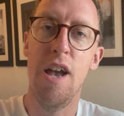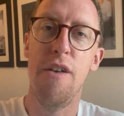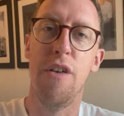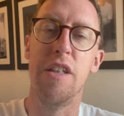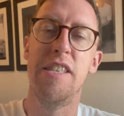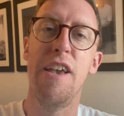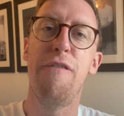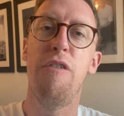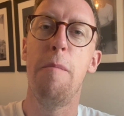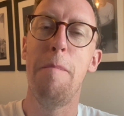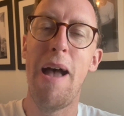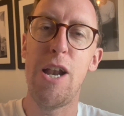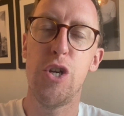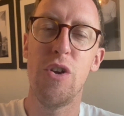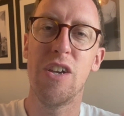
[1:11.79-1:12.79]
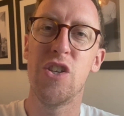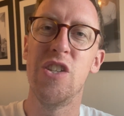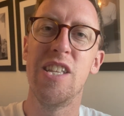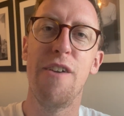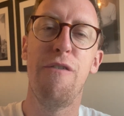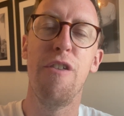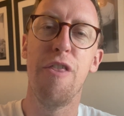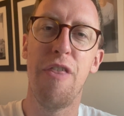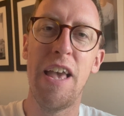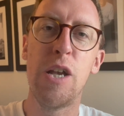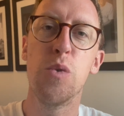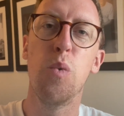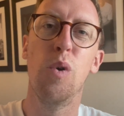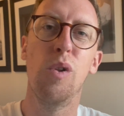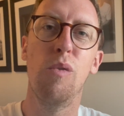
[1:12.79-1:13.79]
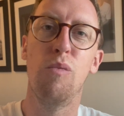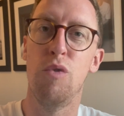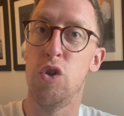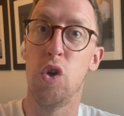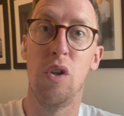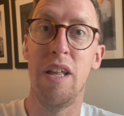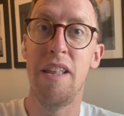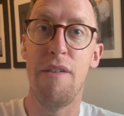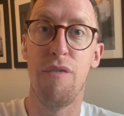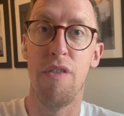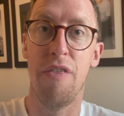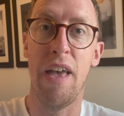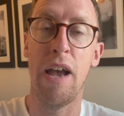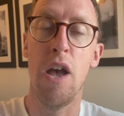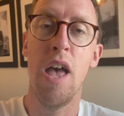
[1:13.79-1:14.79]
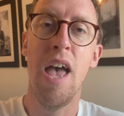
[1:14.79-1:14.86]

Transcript: that different metrics and different things will result in a different thing.